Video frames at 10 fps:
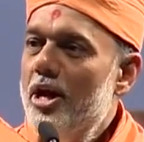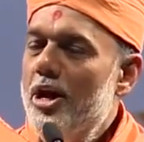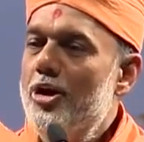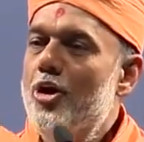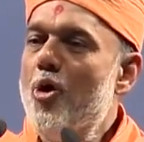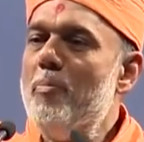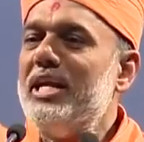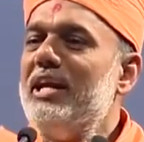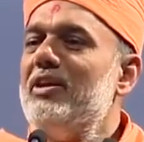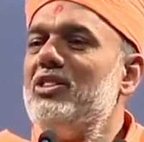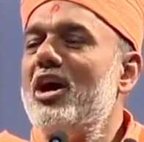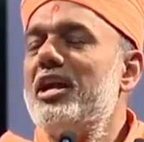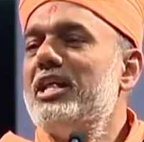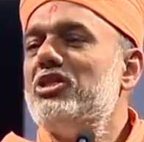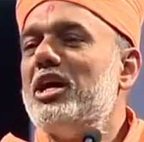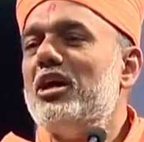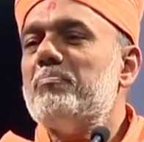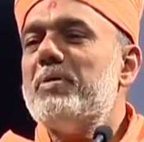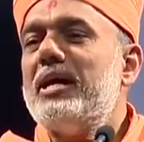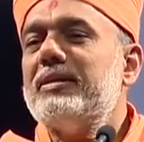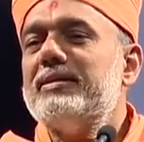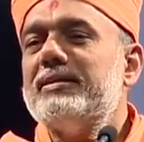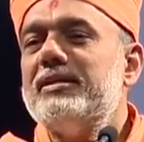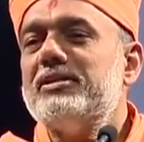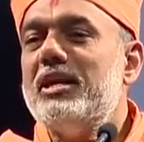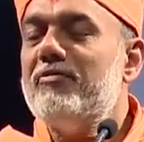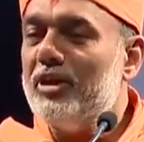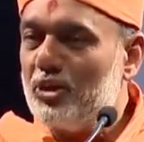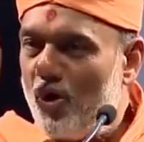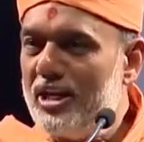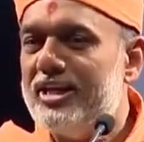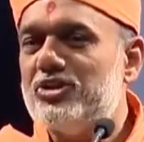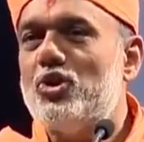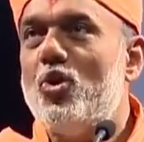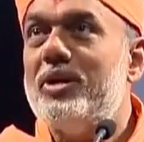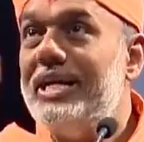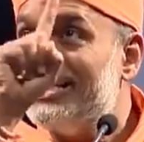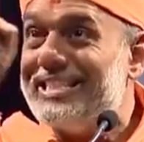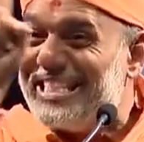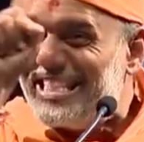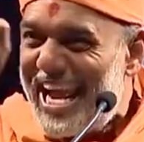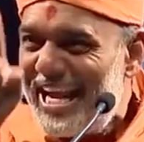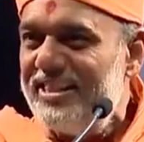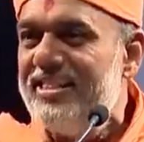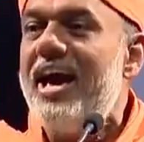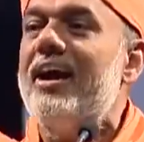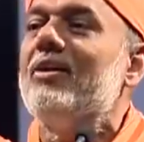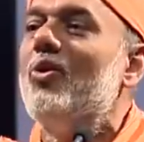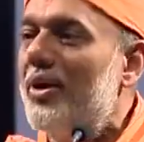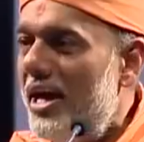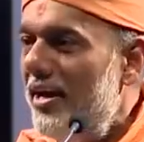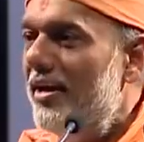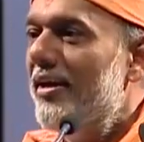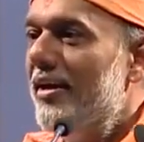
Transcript: Nobody with unethical practices, if at all he has grown, he has stayed there, okay?